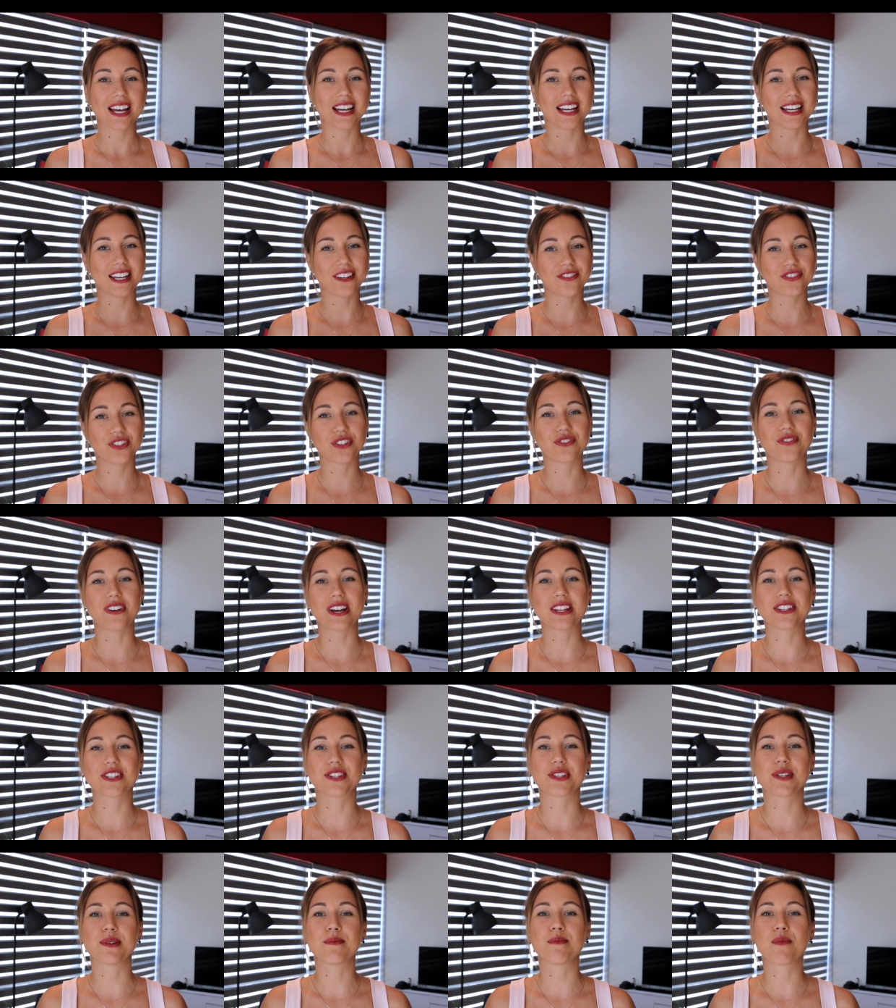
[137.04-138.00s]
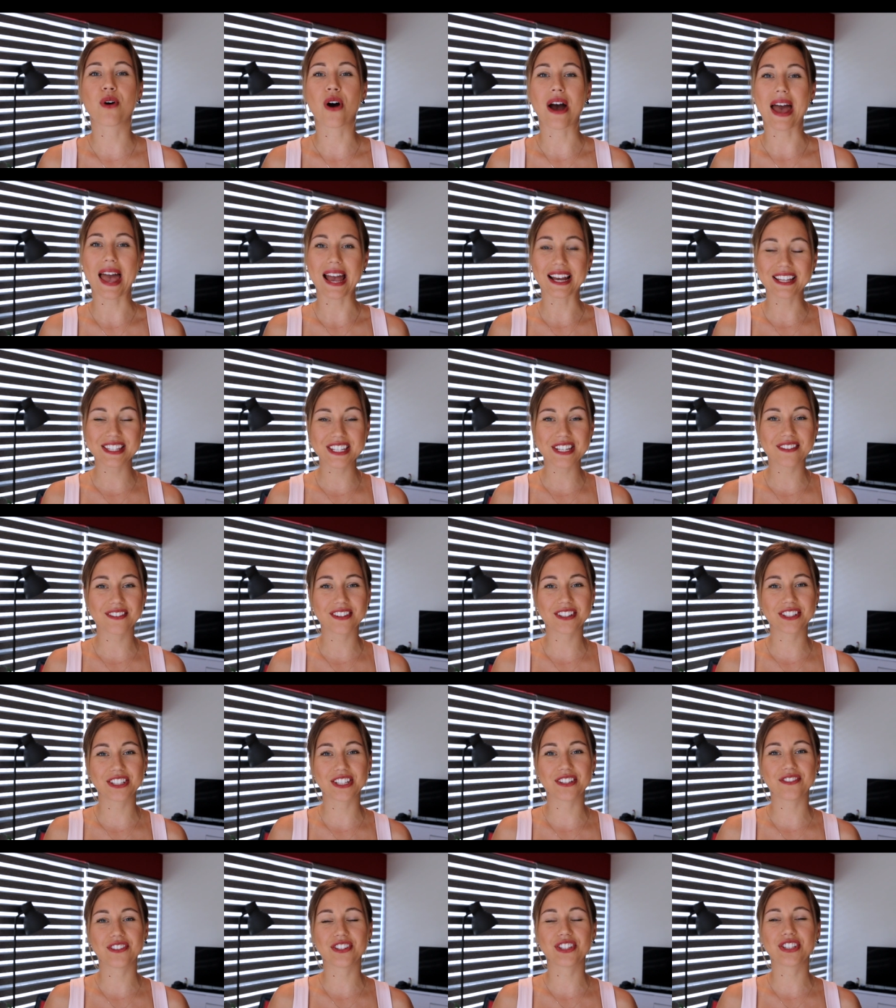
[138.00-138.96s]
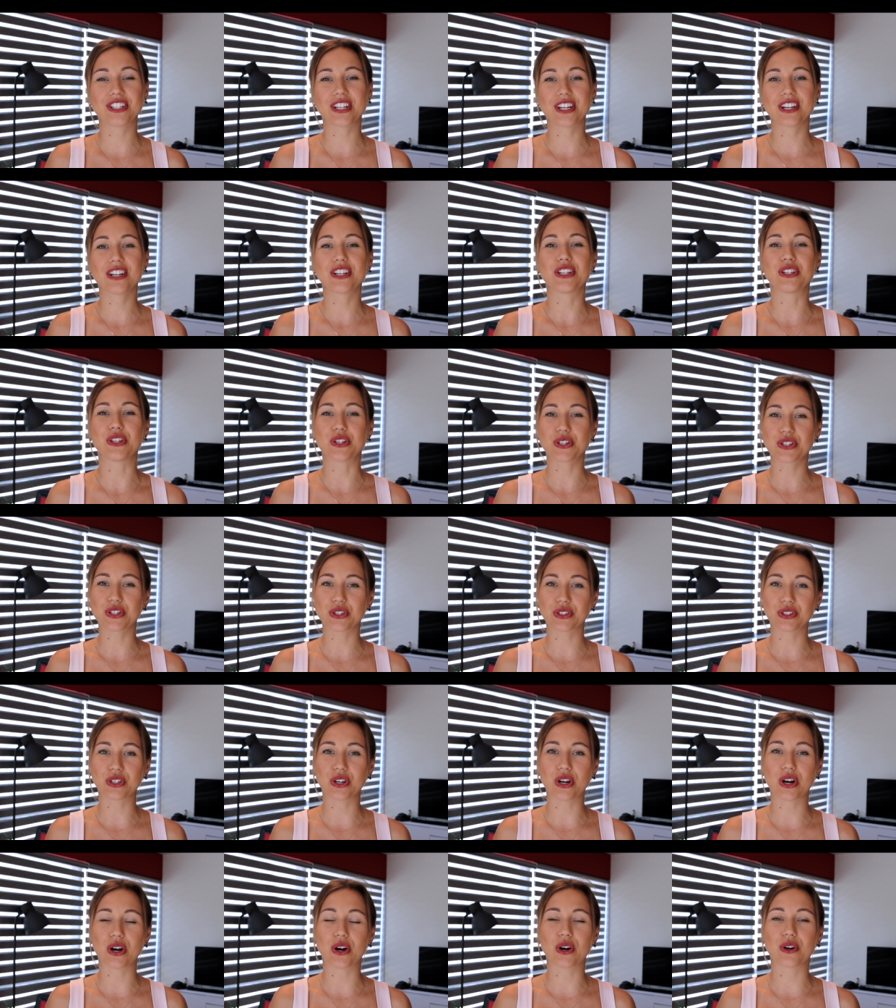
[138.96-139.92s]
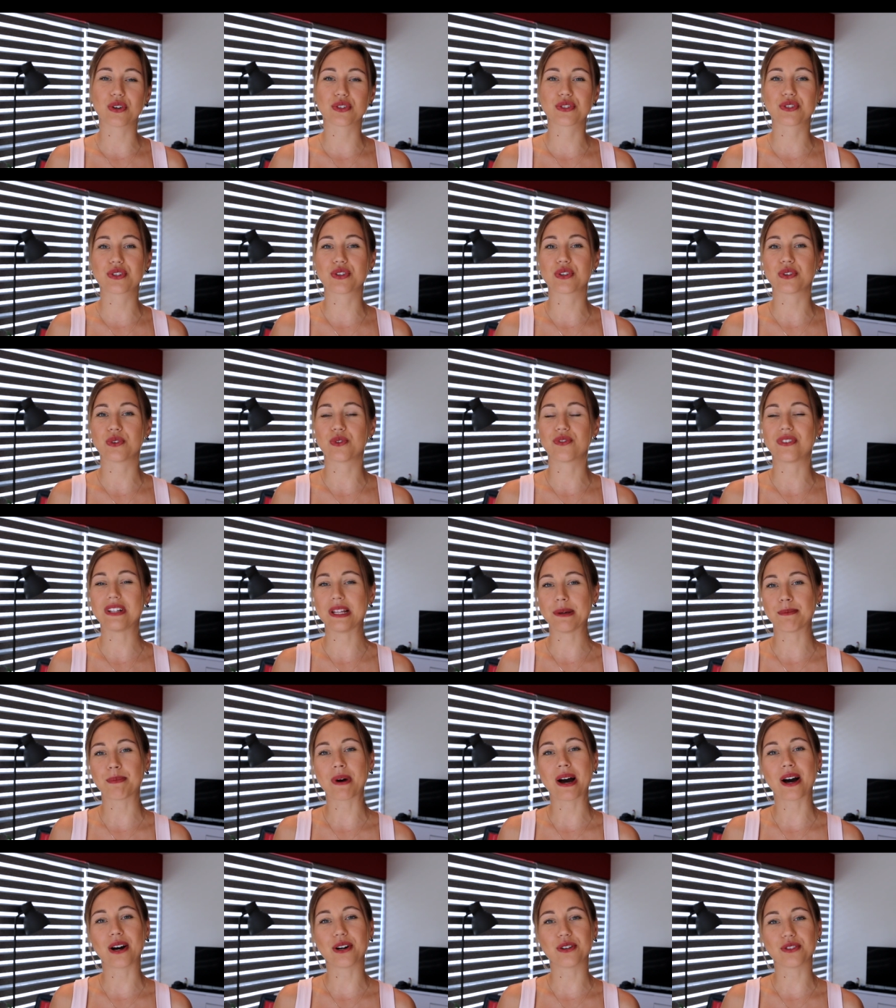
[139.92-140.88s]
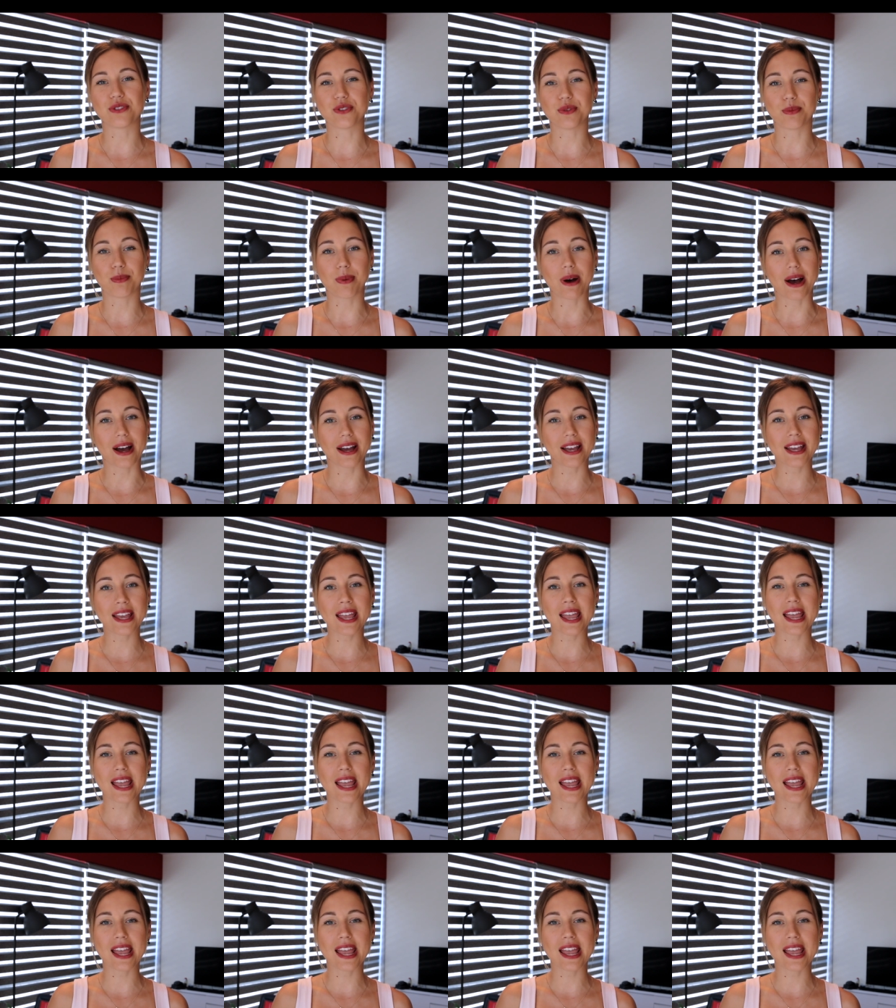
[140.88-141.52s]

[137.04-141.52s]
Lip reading: If you fancy more active activity, you should go to Flip Out Dubai.